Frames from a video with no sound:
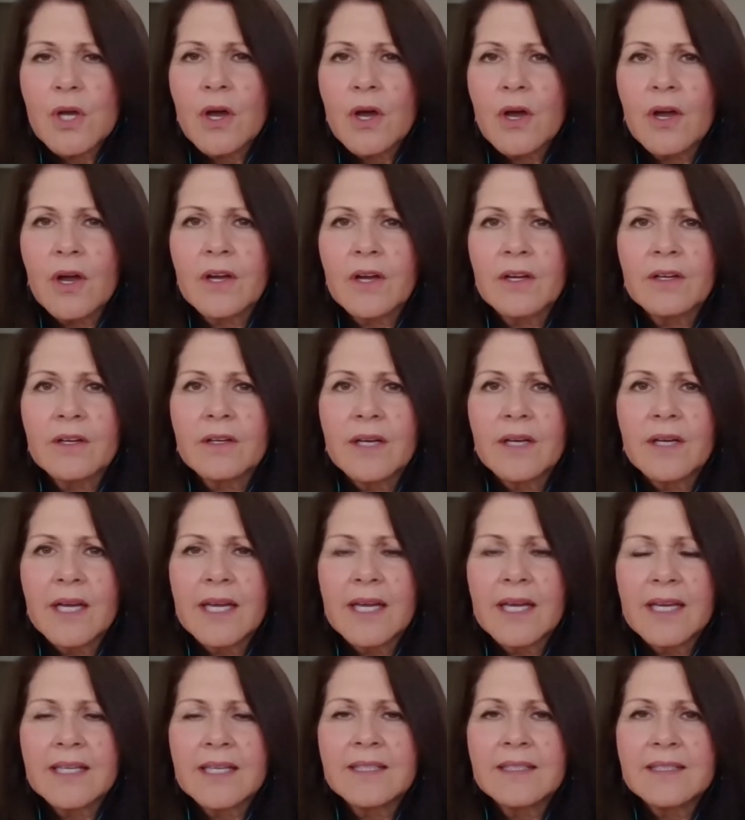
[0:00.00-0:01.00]
are
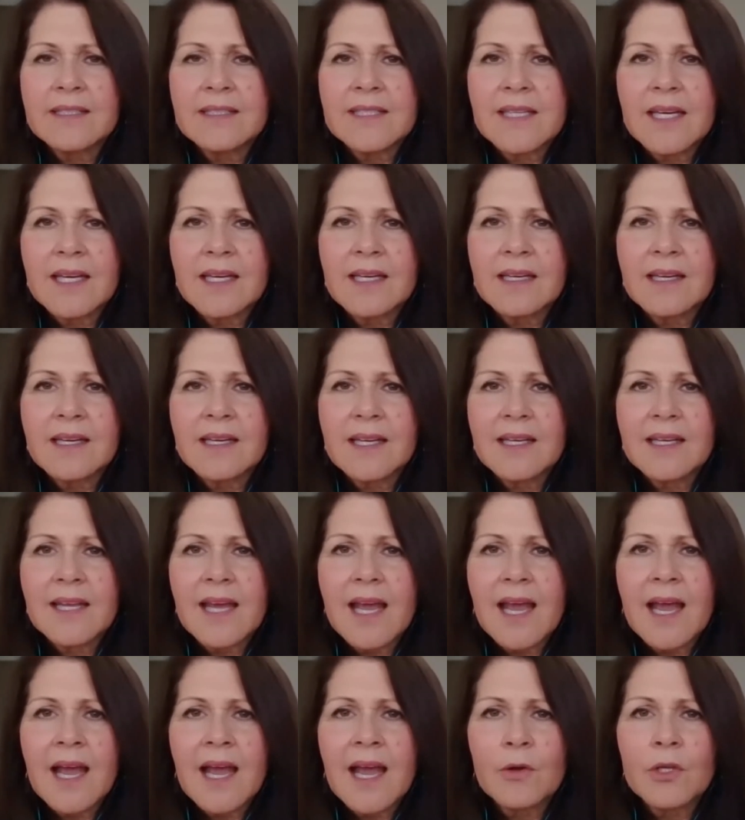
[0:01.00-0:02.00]
and uh, and
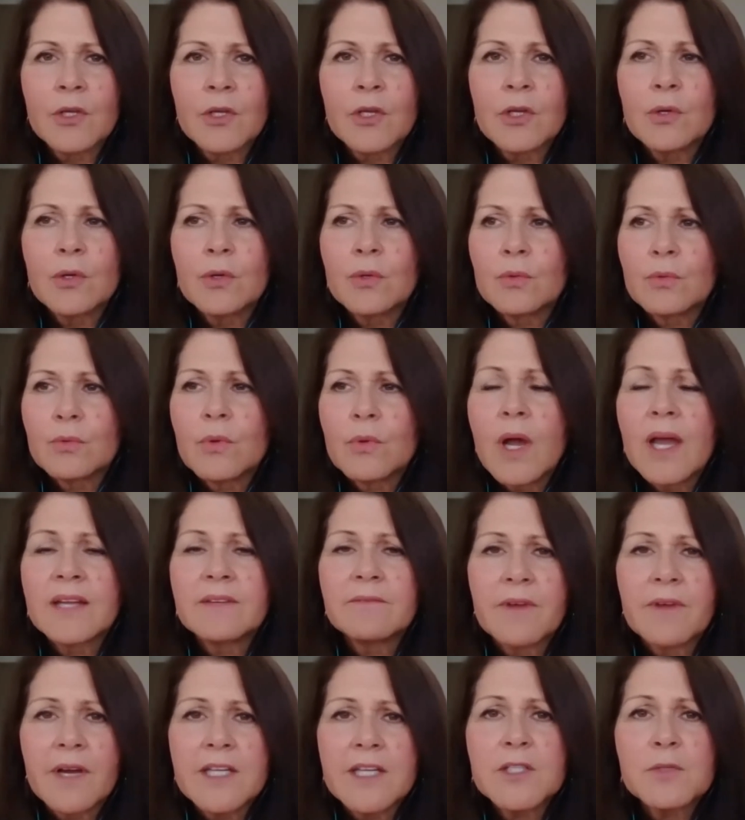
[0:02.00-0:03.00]
how you
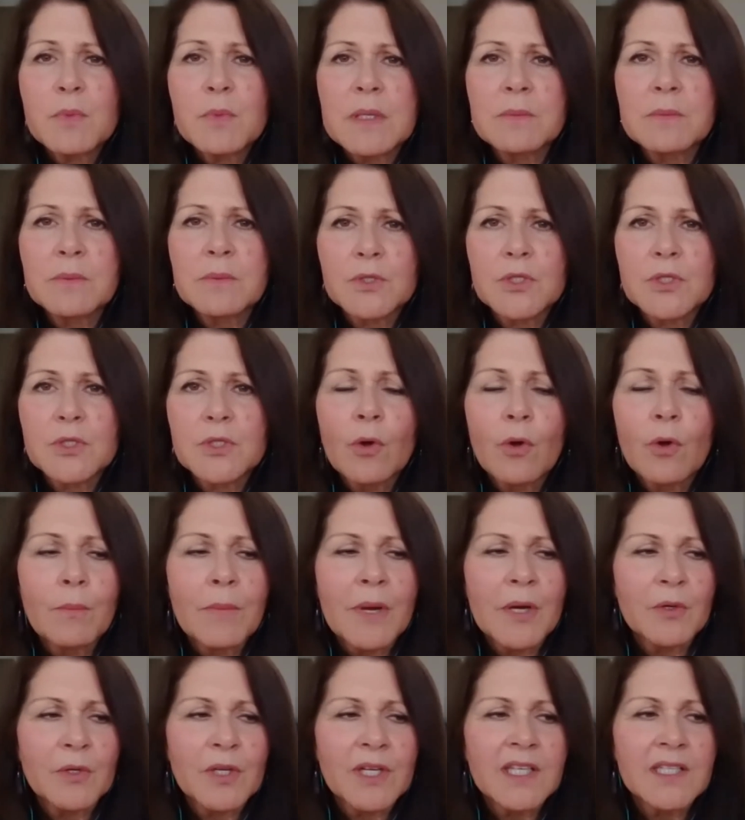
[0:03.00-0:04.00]
advise people to go
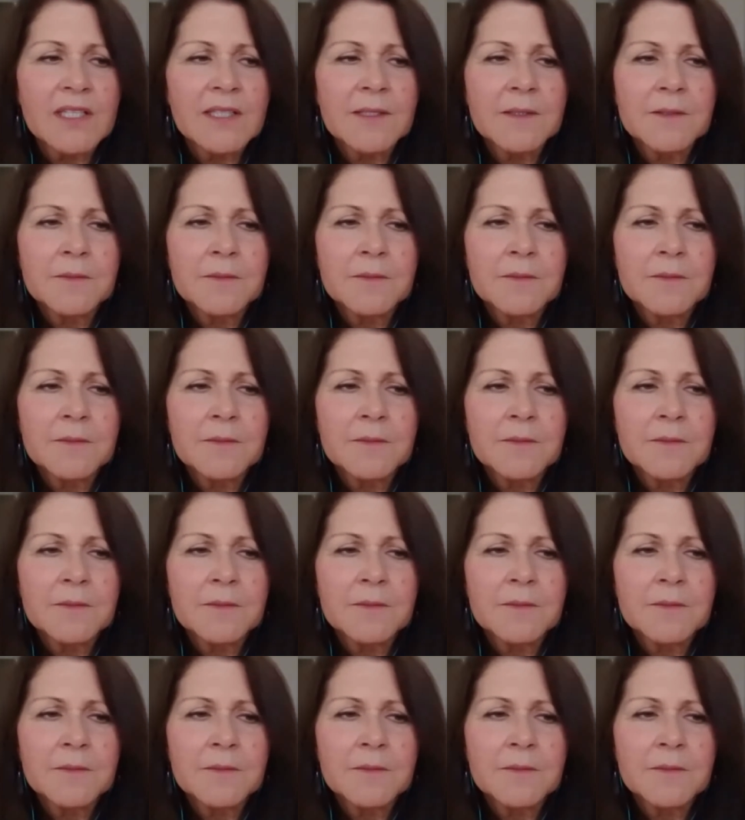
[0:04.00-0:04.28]
about it?